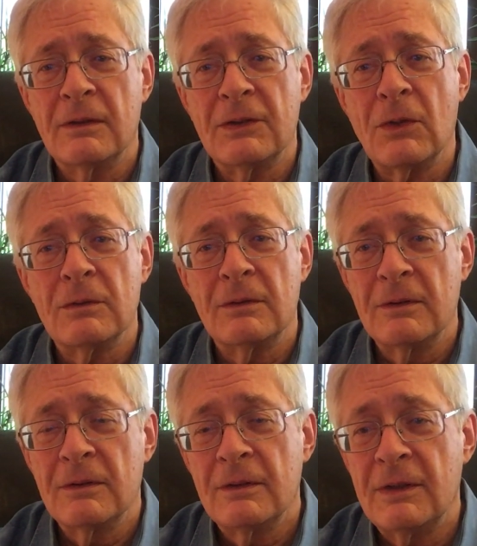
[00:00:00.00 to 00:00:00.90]
So
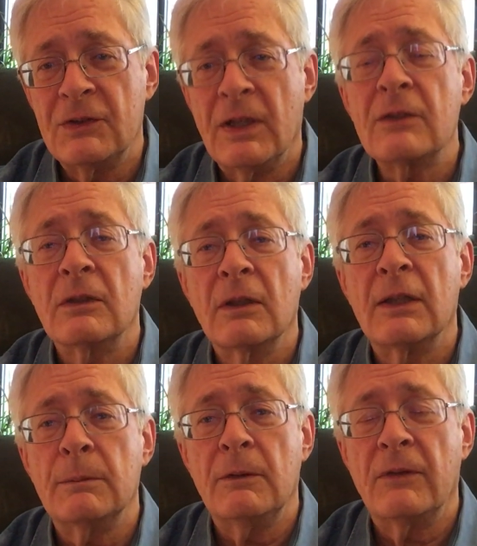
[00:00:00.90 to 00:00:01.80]
disaster
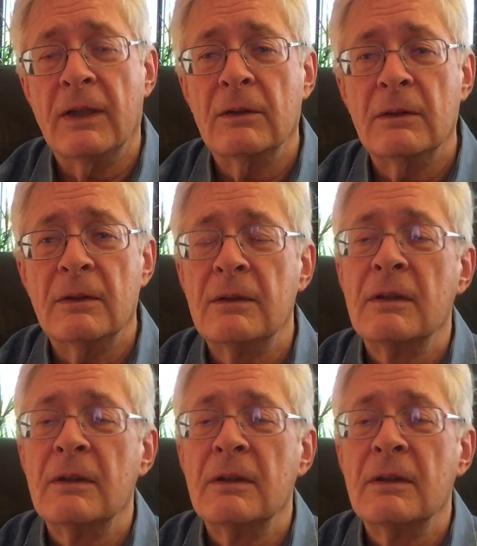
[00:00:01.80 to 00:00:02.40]
not to be found.